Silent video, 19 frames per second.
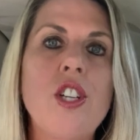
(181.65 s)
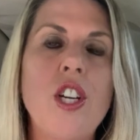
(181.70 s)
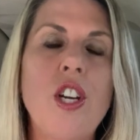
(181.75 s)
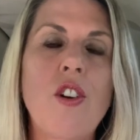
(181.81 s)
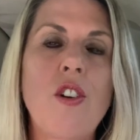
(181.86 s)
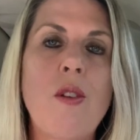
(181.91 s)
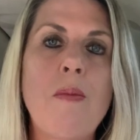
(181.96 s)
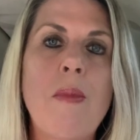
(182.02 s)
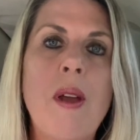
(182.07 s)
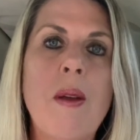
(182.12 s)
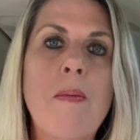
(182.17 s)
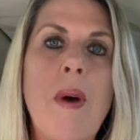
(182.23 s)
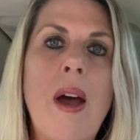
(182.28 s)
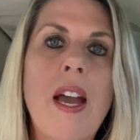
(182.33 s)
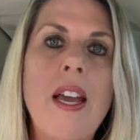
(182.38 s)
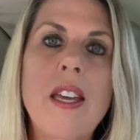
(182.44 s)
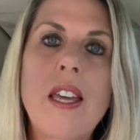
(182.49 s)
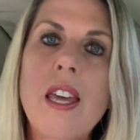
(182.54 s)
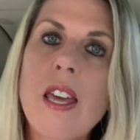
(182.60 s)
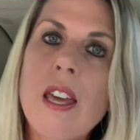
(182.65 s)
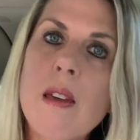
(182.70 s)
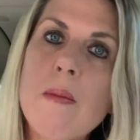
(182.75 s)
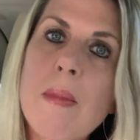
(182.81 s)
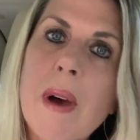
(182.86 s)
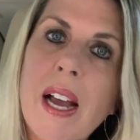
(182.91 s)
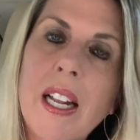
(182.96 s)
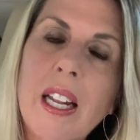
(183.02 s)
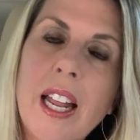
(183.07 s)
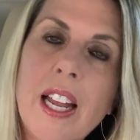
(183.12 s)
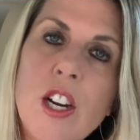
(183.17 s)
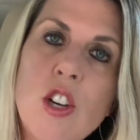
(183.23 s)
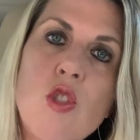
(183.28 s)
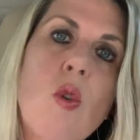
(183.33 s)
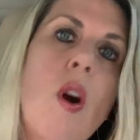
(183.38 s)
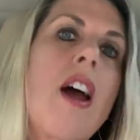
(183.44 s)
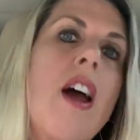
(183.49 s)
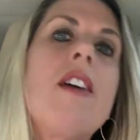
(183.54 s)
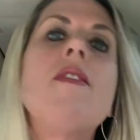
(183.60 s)
here in Big Pine Key by like
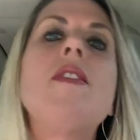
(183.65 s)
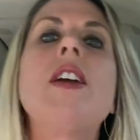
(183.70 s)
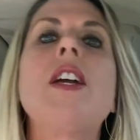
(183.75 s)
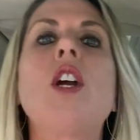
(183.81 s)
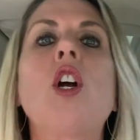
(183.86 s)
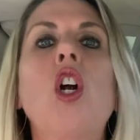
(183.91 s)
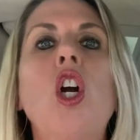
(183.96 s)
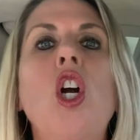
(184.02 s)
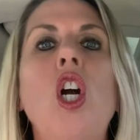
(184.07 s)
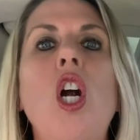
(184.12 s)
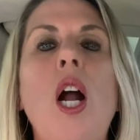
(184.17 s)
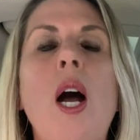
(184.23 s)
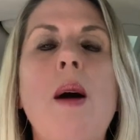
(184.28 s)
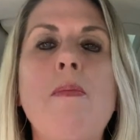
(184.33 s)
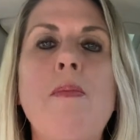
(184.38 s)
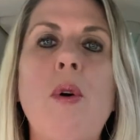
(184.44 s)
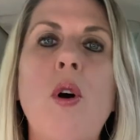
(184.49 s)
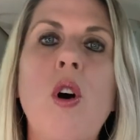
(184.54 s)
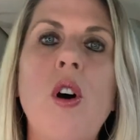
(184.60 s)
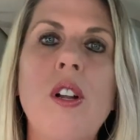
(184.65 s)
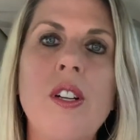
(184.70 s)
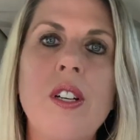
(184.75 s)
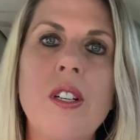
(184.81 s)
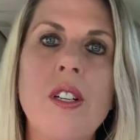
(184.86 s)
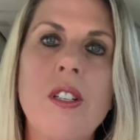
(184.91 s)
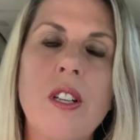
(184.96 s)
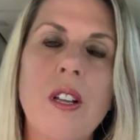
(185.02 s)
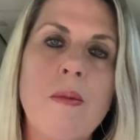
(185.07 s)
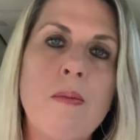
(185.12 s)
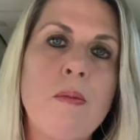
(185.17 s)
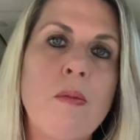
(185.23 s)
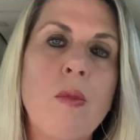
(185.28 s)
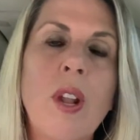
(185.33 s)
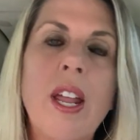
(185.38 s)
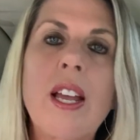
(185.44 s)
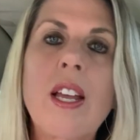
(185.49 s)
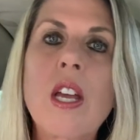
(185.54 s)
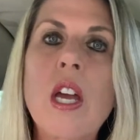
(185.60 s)
driving her up on some
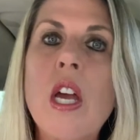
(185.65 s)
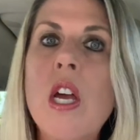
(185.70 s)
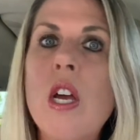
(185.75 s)
like